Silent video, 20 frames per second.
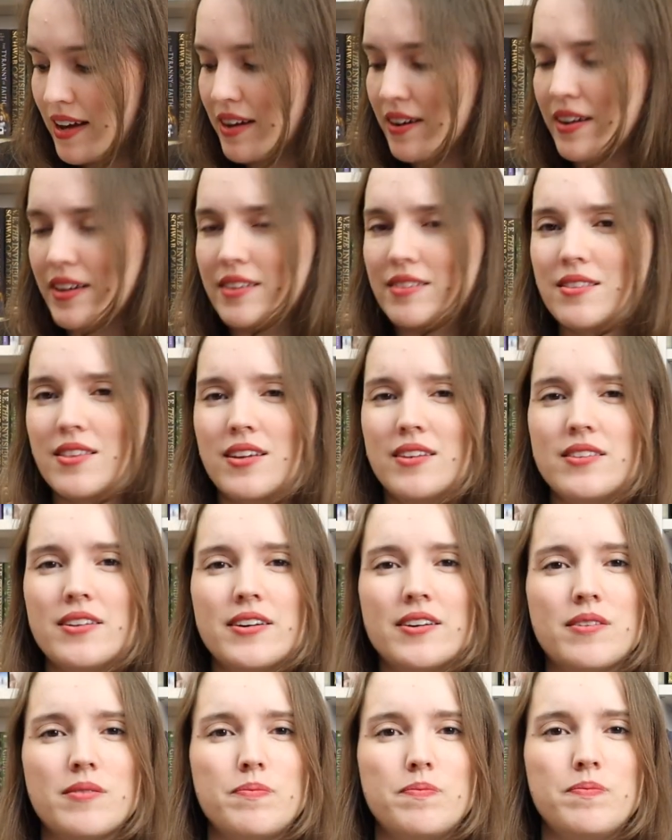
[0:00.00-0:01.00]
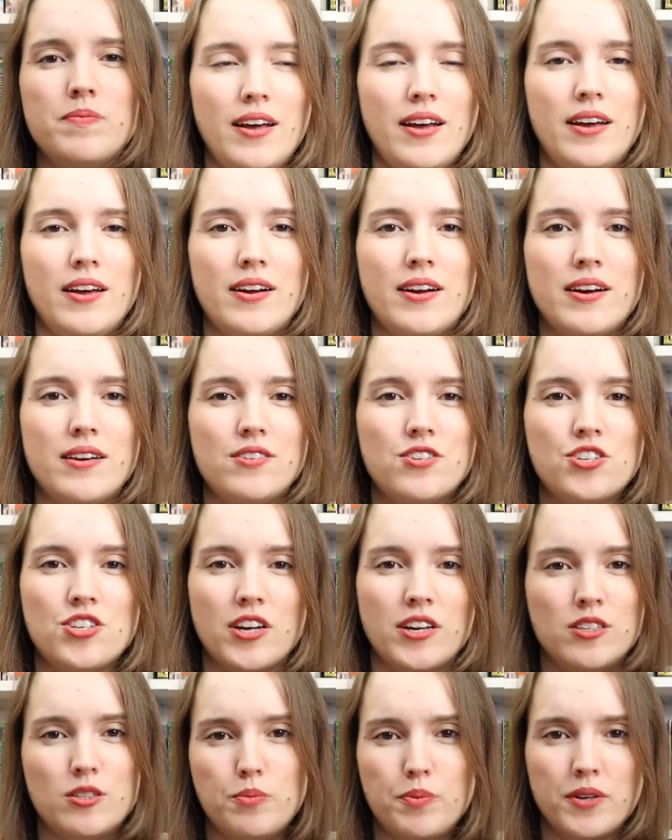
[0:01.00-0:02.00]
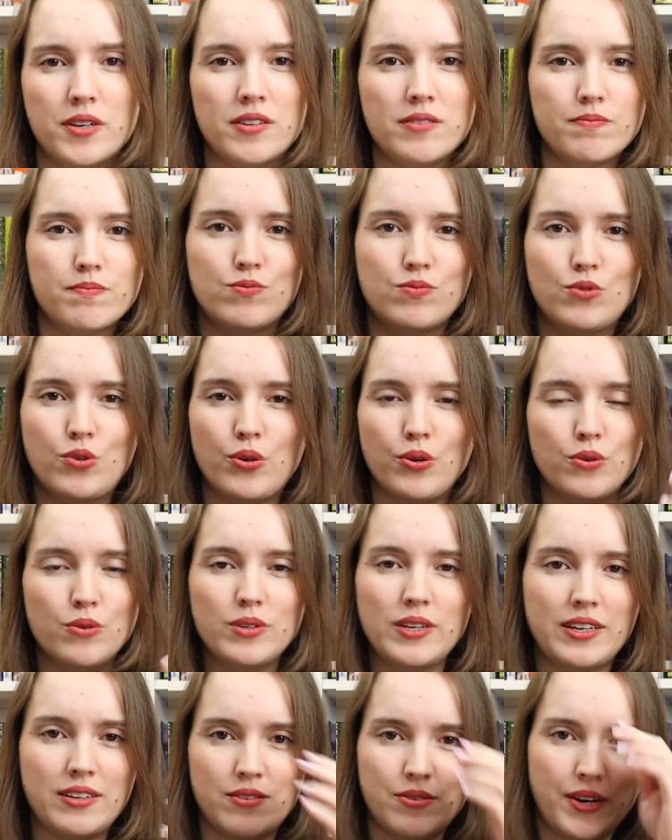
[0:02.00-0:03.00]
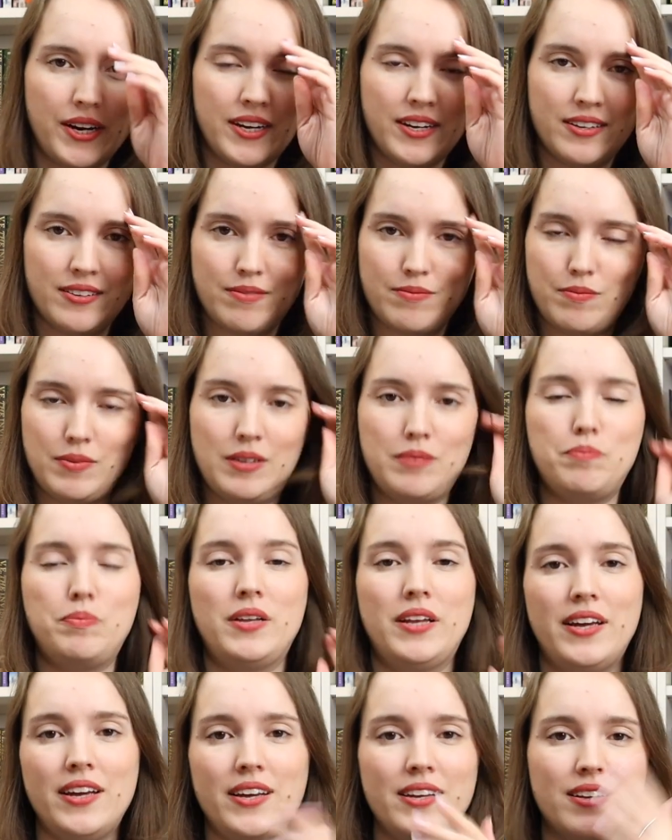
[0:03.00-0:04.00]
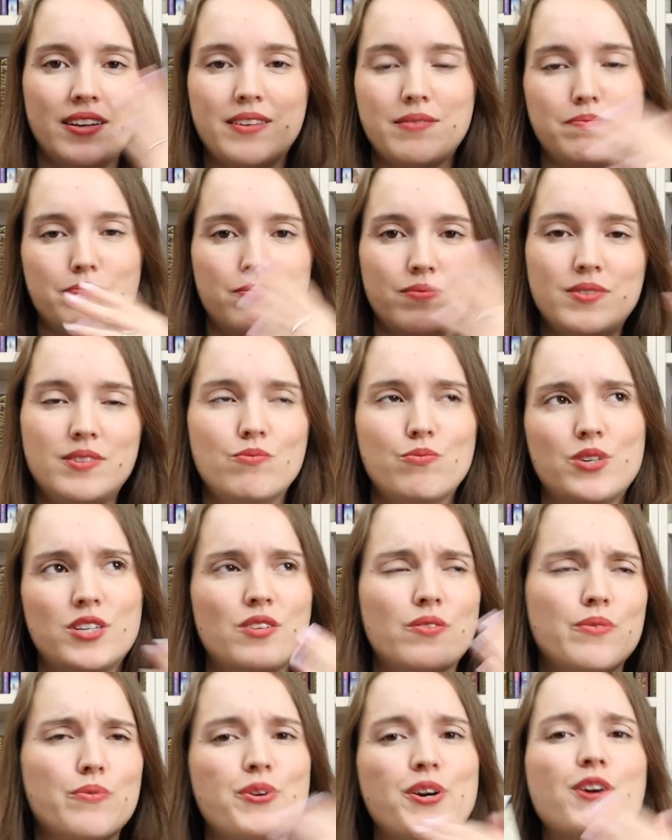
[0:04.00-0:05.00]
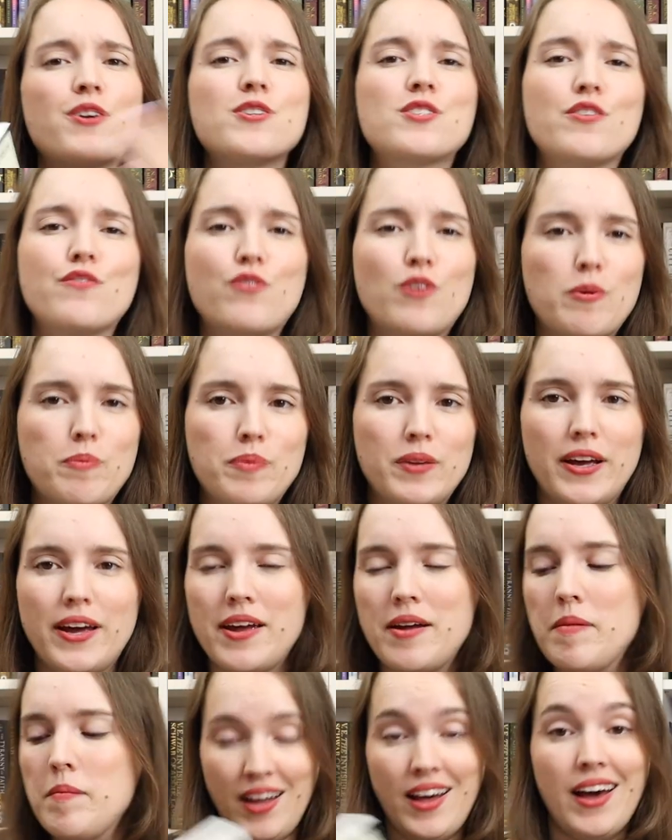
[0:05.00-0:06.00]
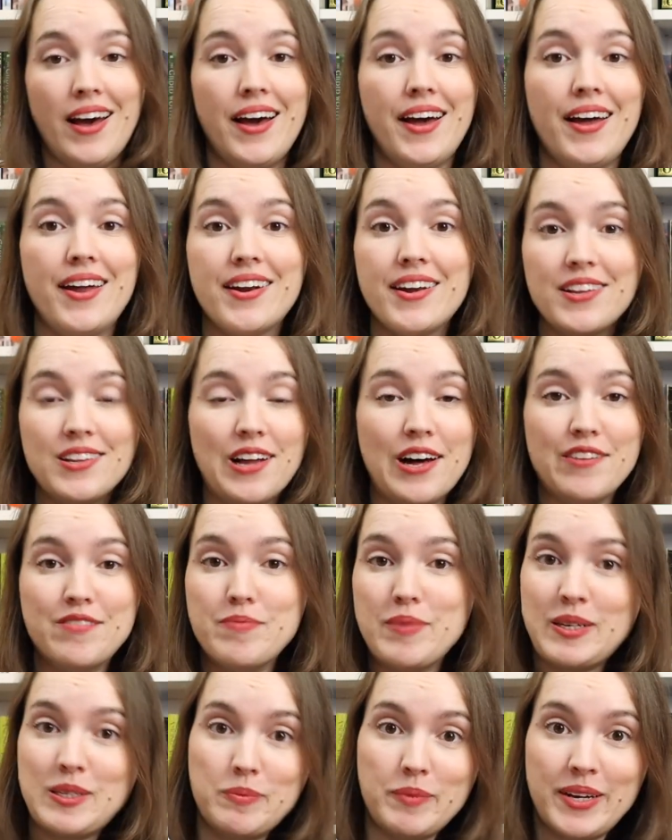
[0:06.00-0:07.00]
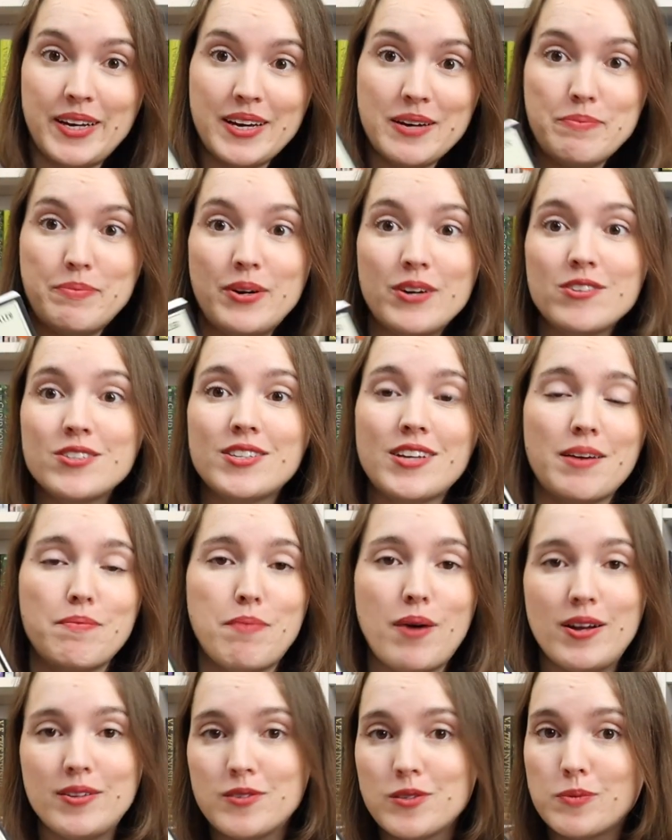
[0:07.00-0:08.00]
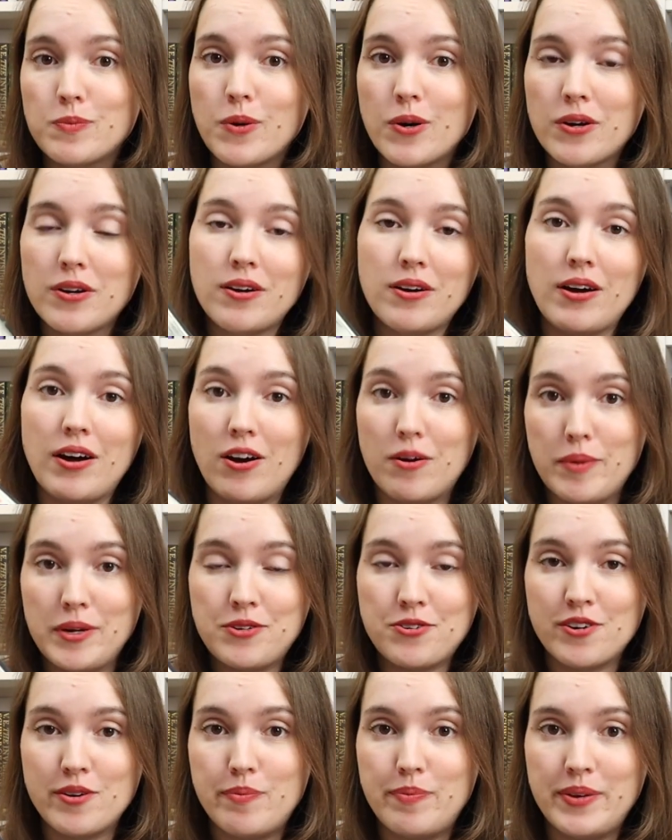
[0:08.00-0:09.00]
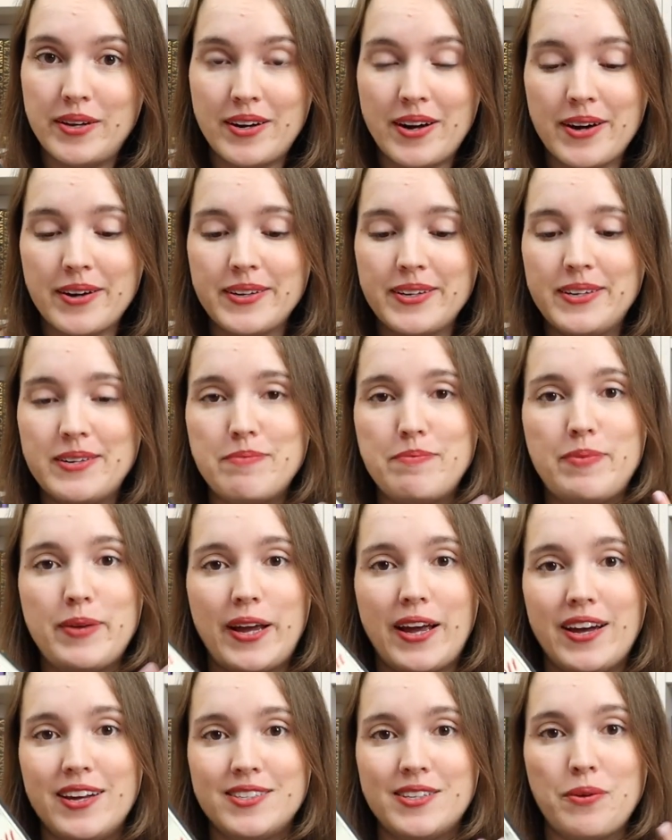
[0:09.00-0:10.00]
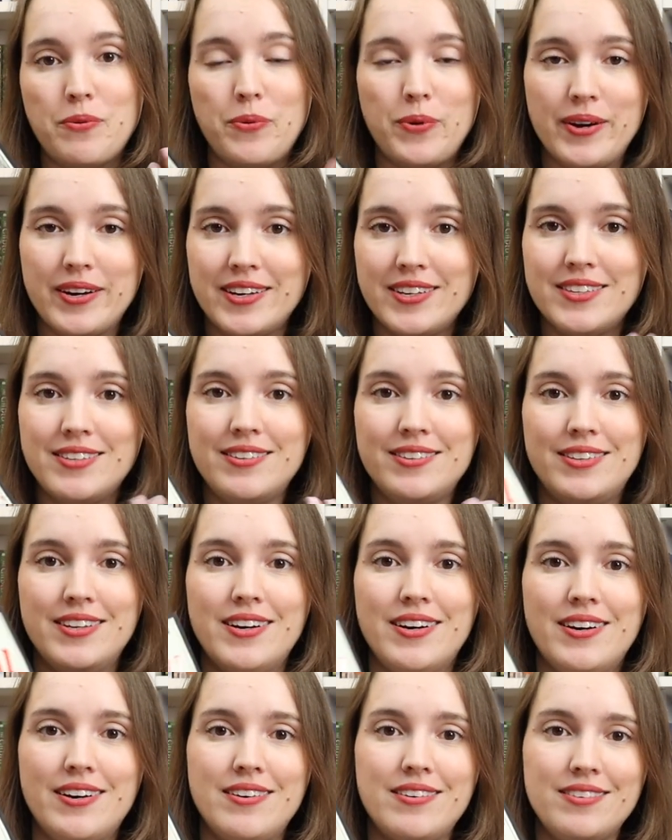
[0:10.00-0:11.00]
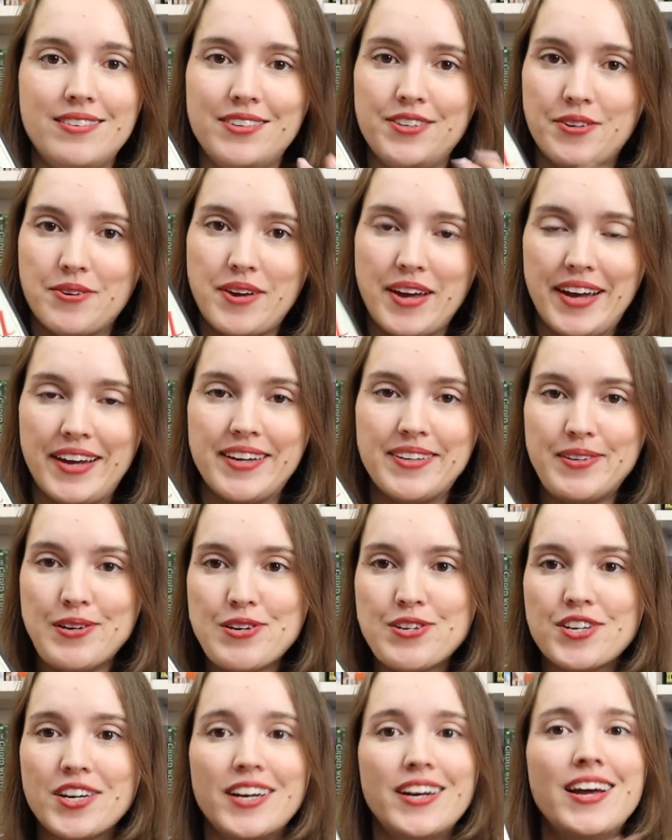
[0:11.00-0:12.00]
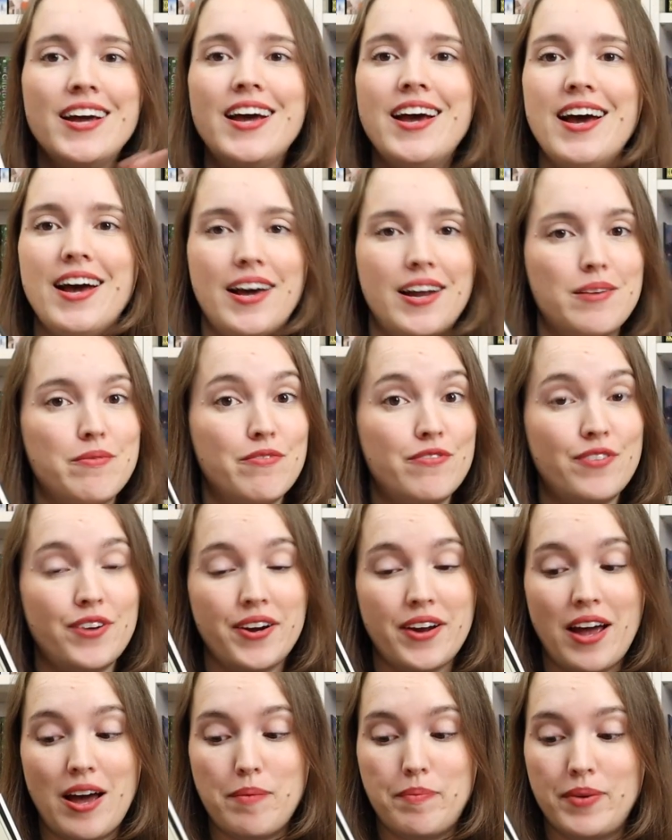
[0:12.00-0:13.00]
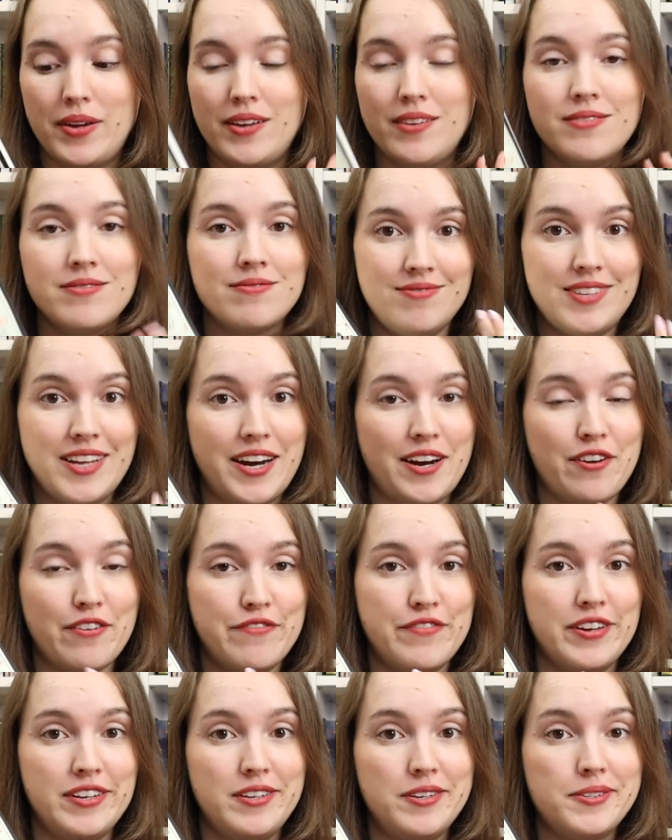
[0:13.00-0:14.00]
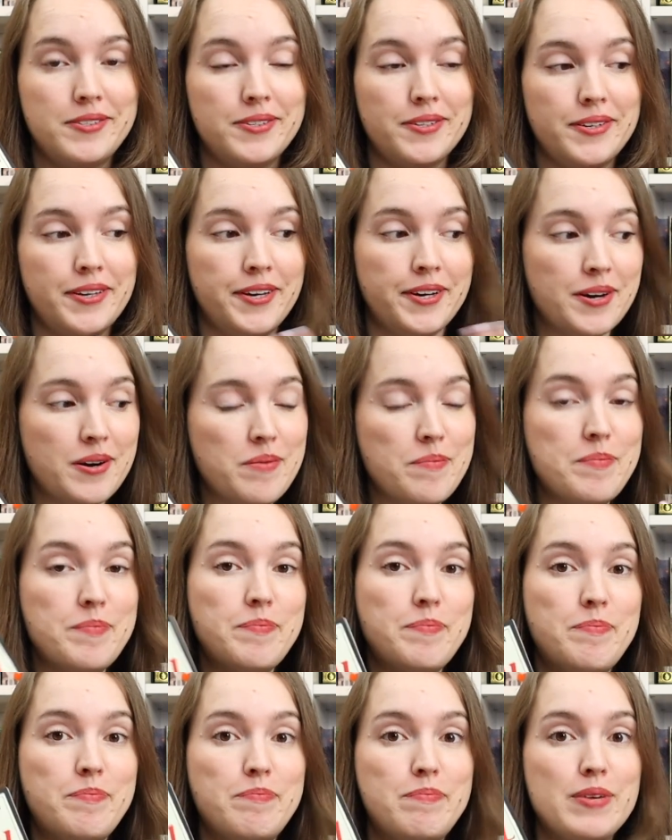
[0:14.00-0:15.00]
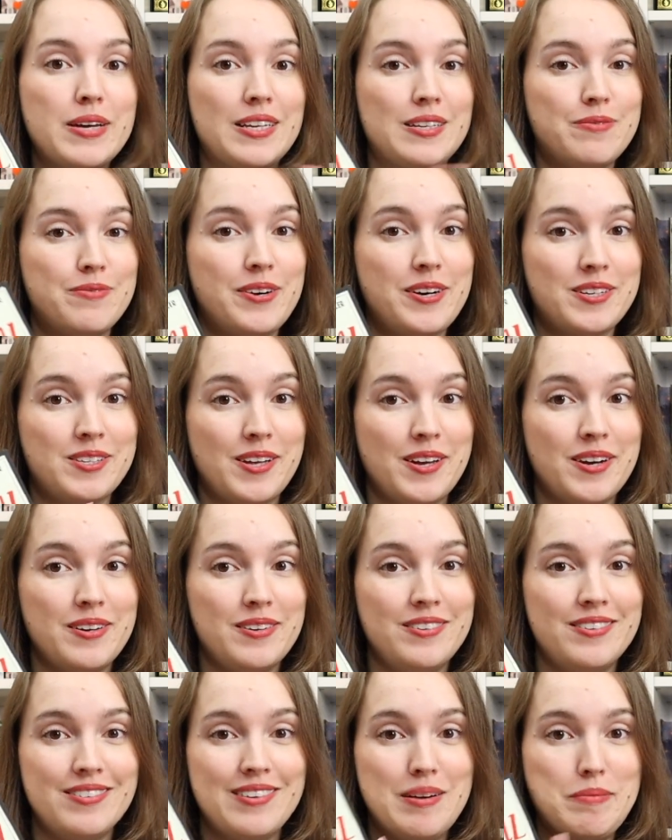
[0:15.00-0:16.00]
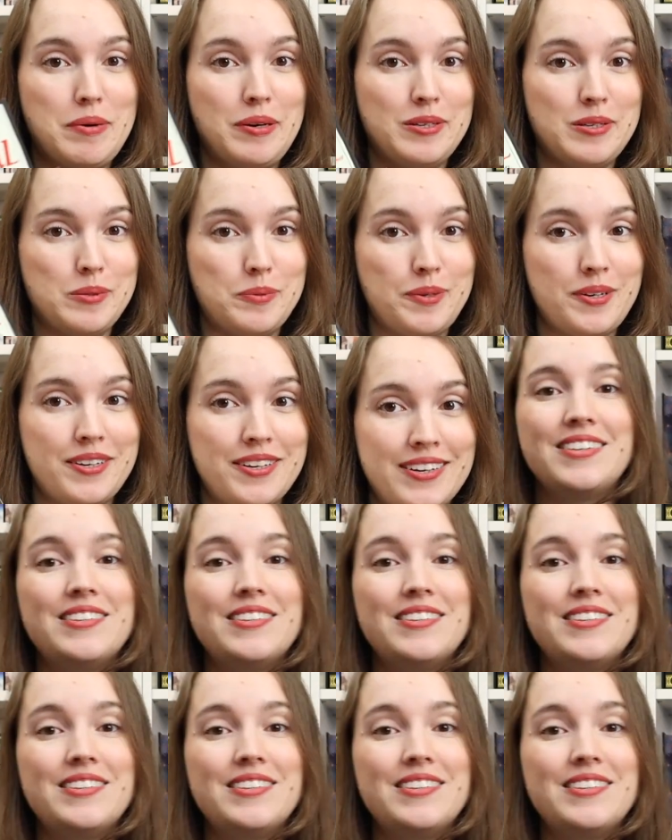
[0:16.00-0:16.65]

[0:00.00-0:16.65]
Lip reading: And I think they're in a Shakespeare crew, like creating a play, like rehearsing for a play. And I love mixed media books. I bought this book on my trip in Ireland because I wanted the UK edition, and I'm very happy that I could fit this here because I'm very excited about this book.